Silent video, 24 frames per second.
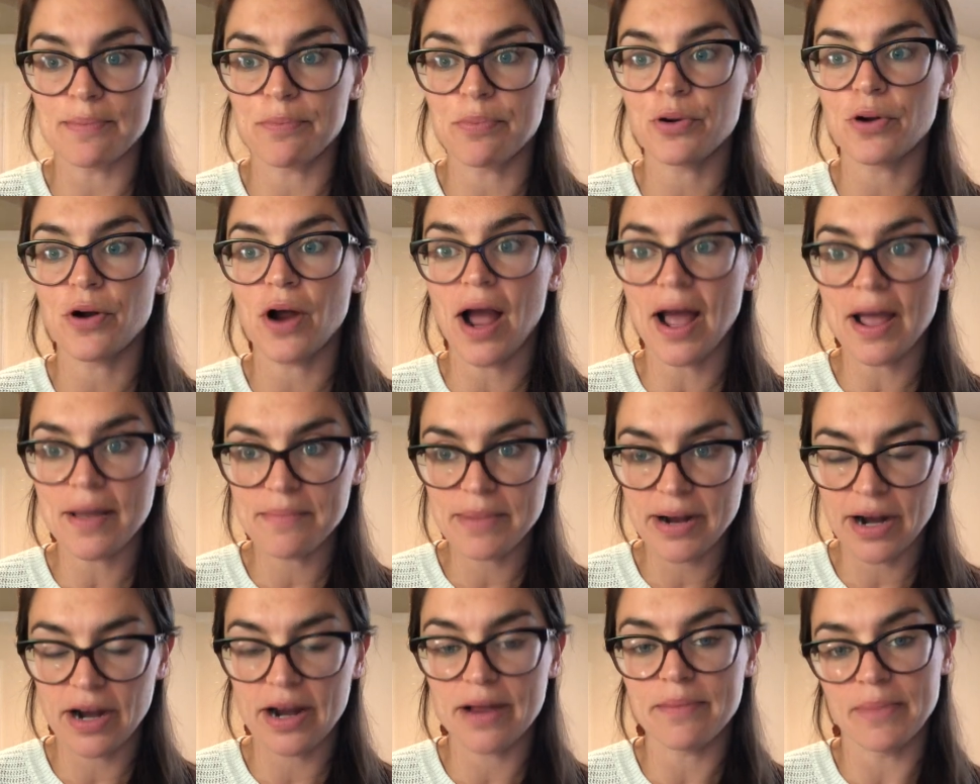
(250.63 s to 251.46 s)

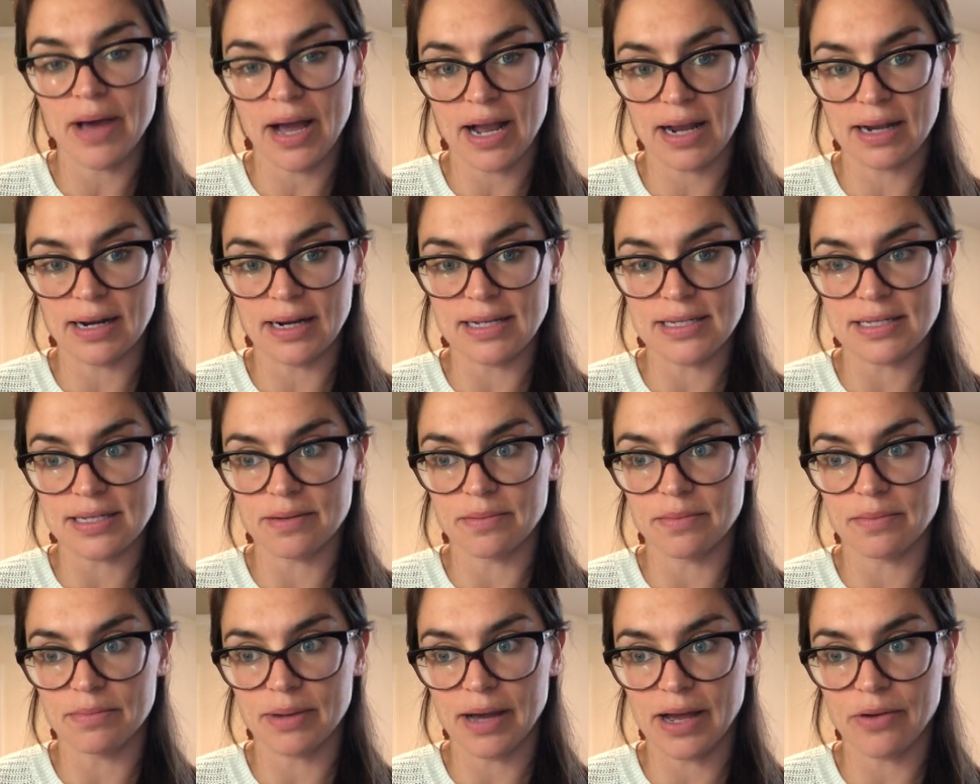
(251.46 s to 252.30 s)
primary
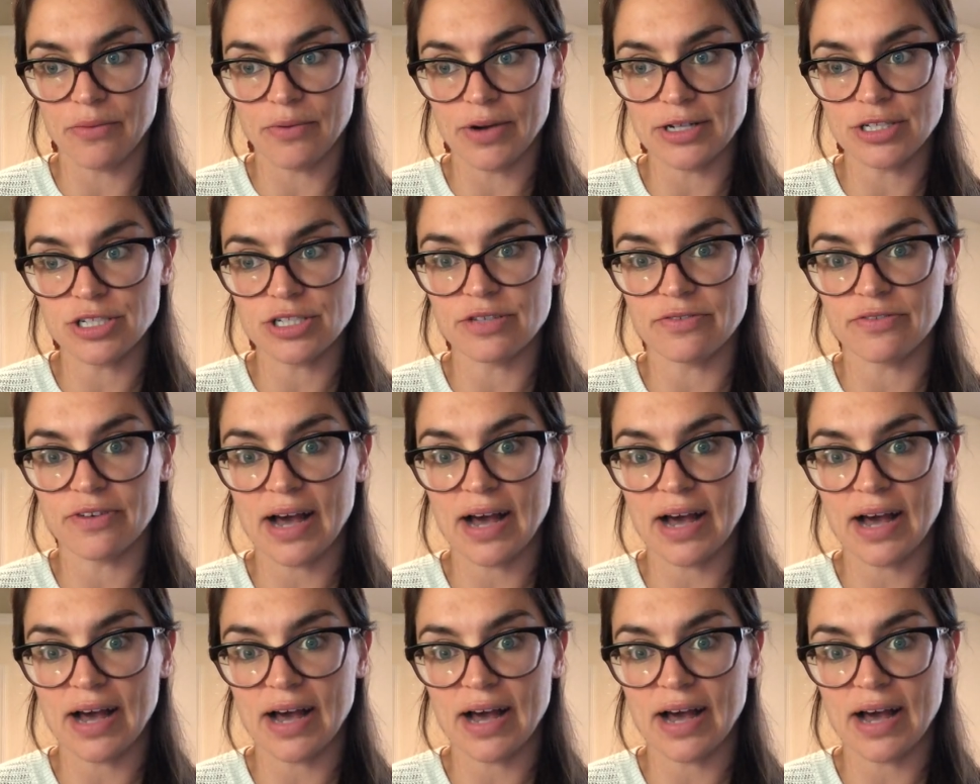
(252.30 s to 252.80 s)
mechanism by which the